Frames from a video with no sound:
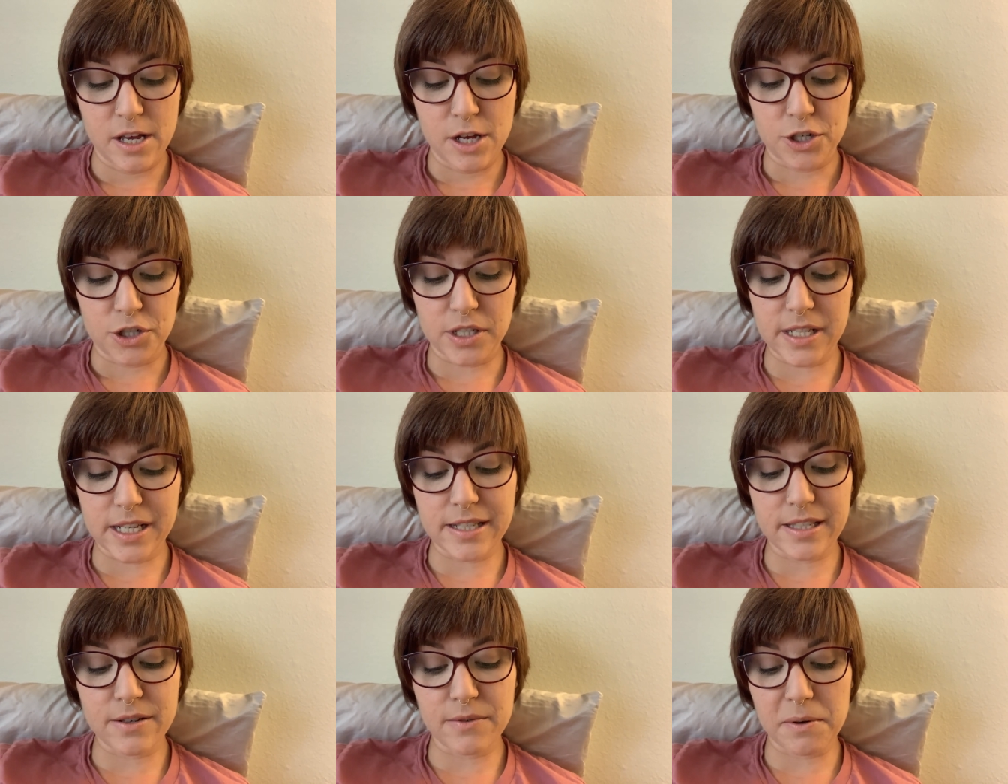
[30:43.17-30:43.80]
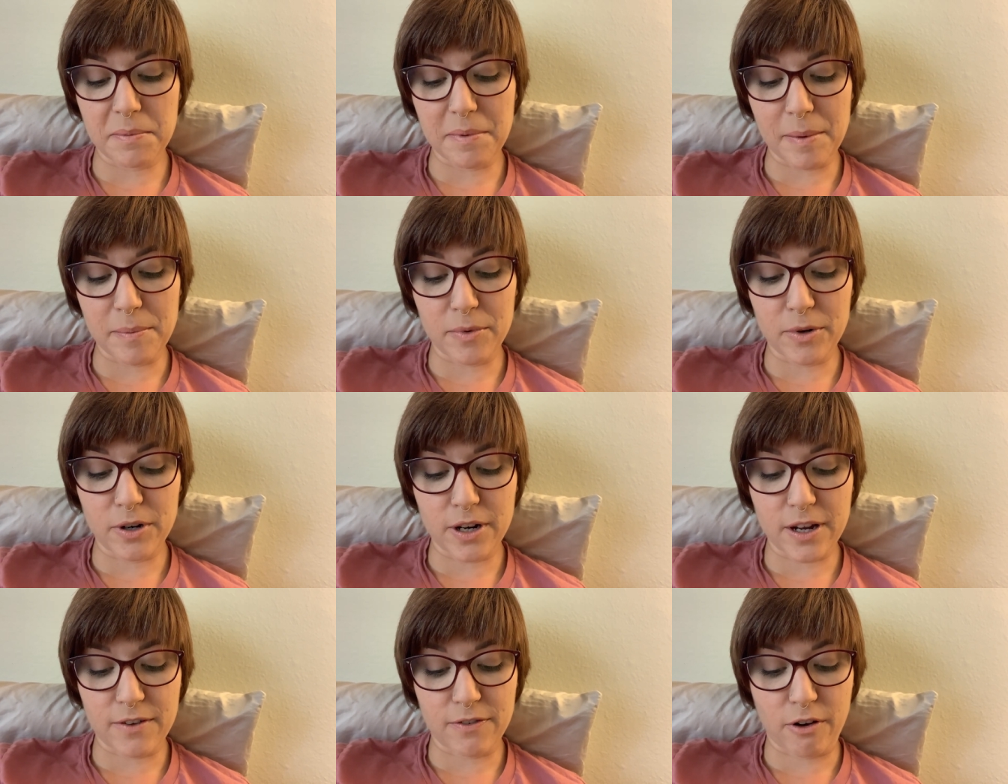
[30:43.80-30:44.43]
She doesn't
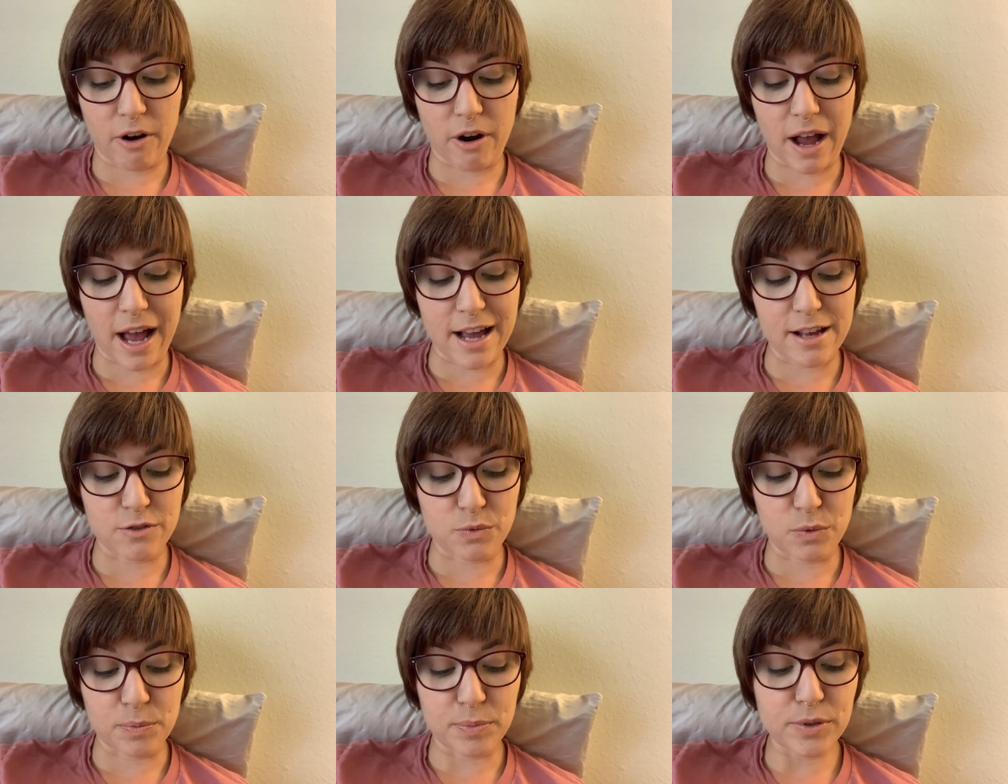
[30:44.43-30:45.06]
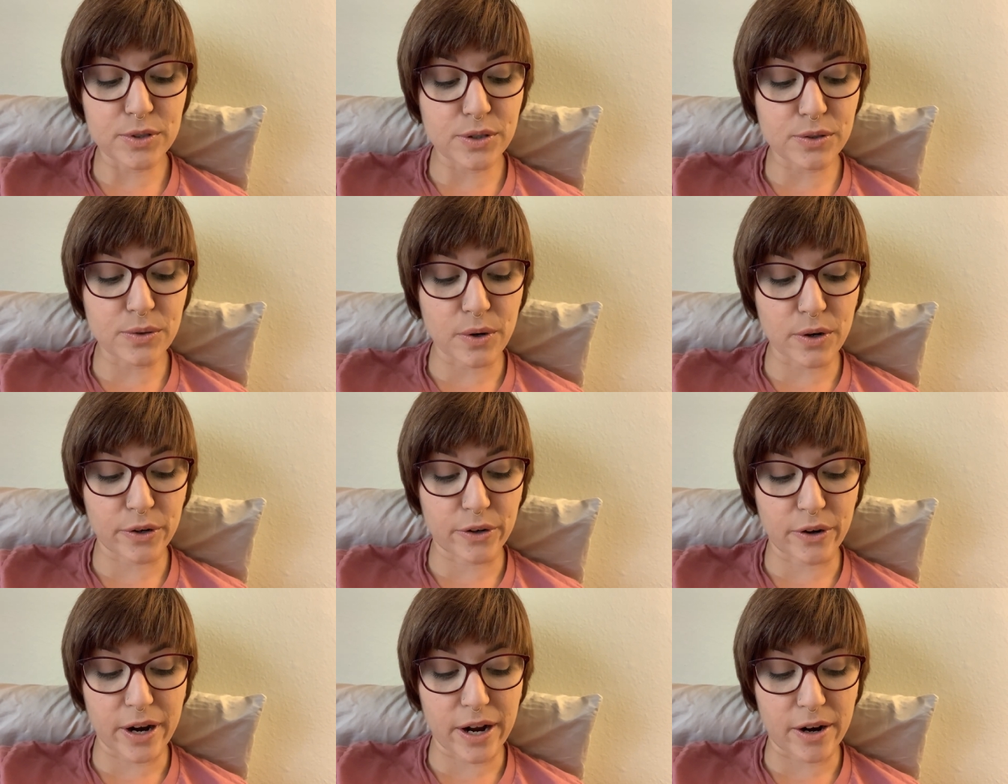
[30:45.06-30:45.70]
remember if her eyes were blue or
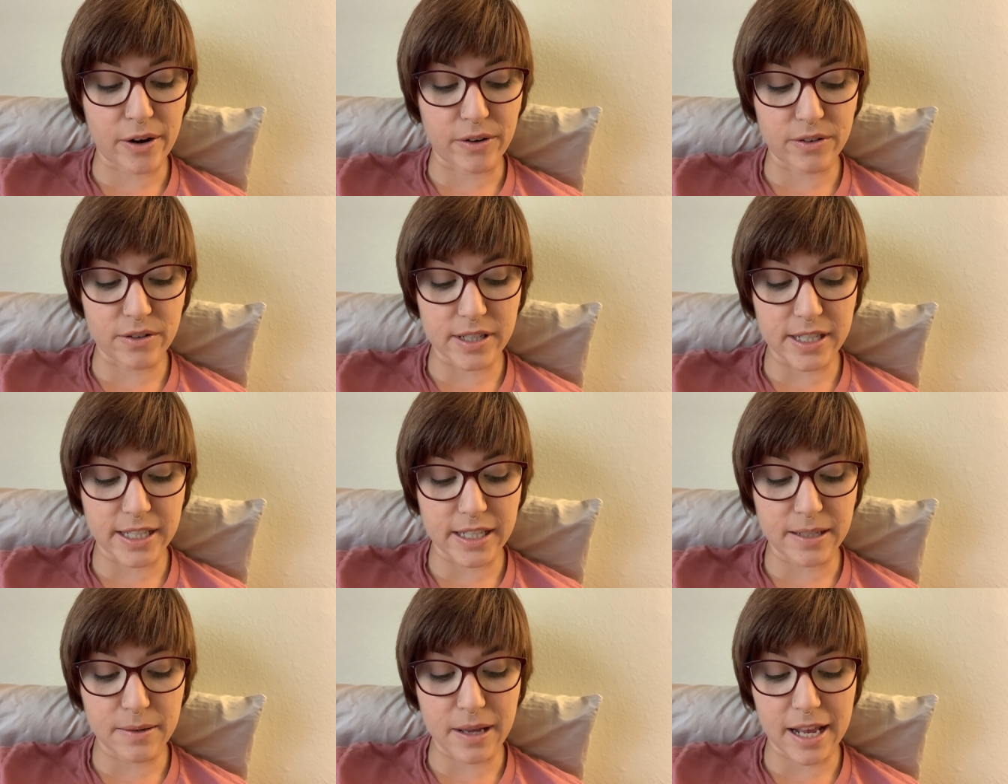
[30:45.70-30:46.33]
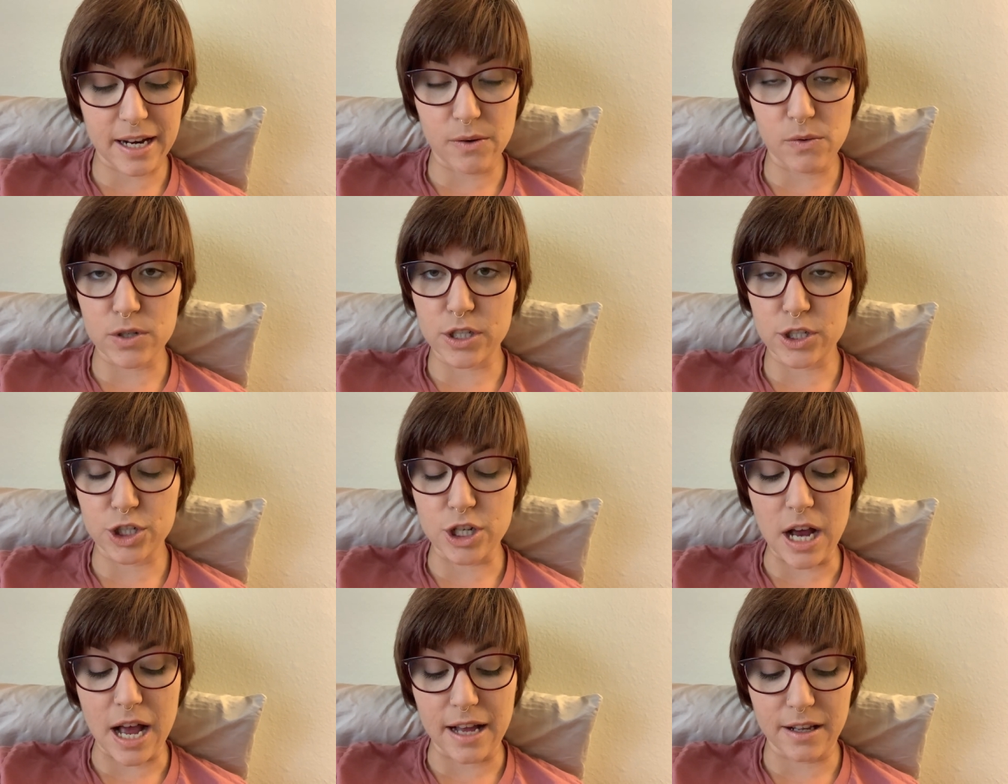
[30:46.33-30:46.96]
gray or green, and it was a
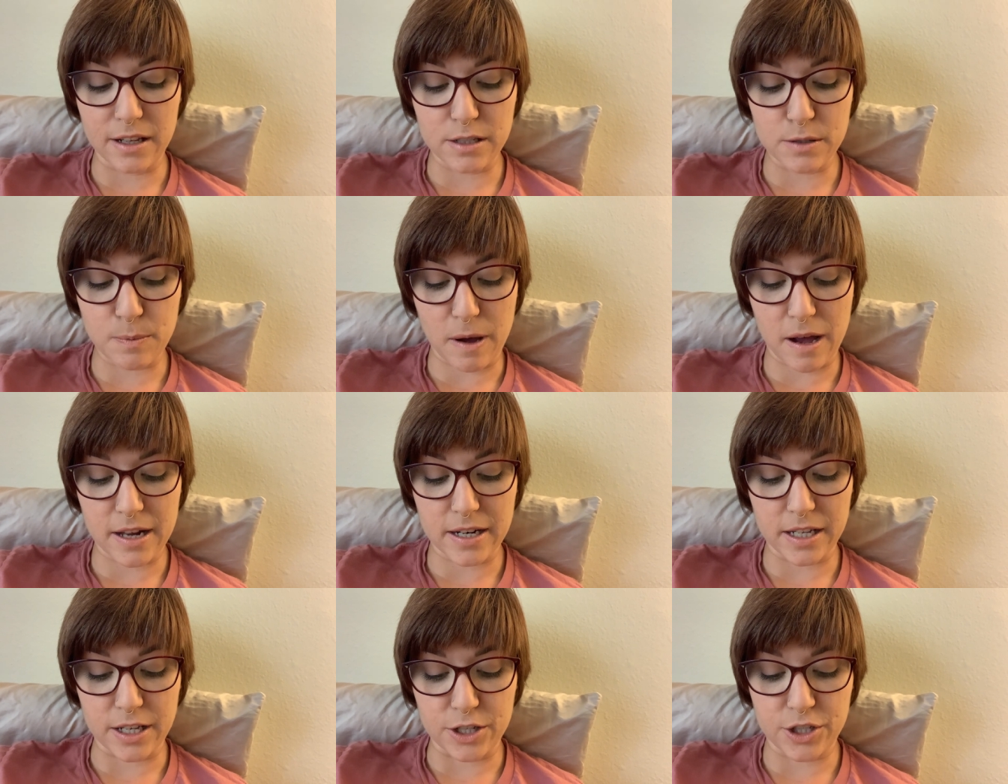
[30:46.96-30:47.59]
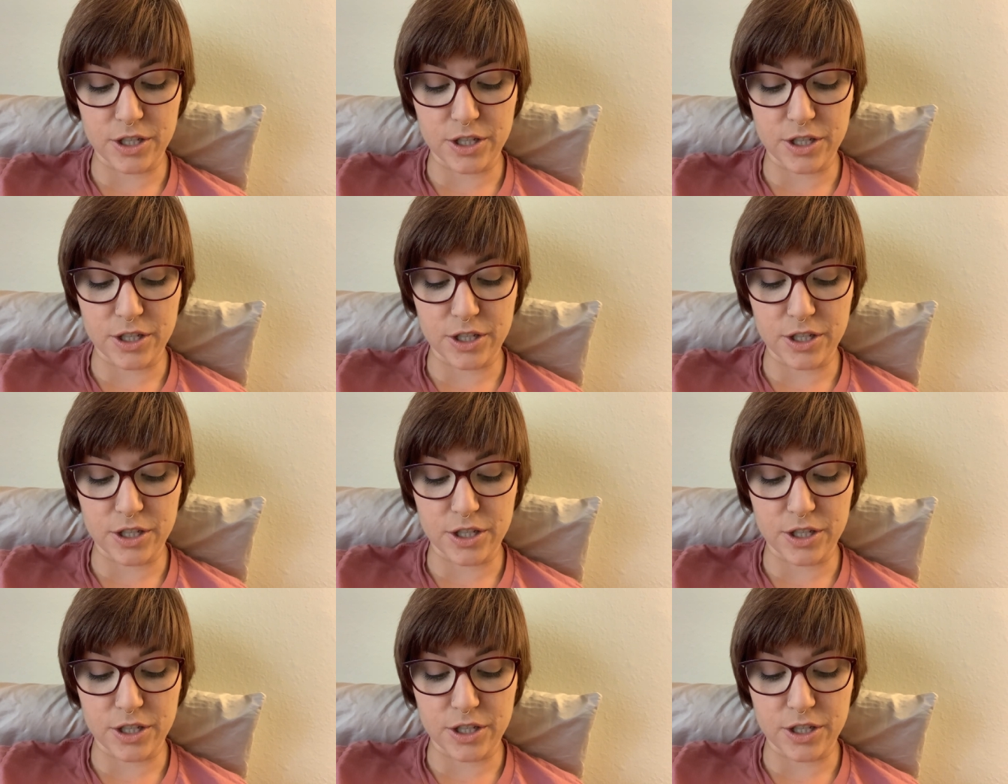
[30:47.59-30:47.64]
child's body.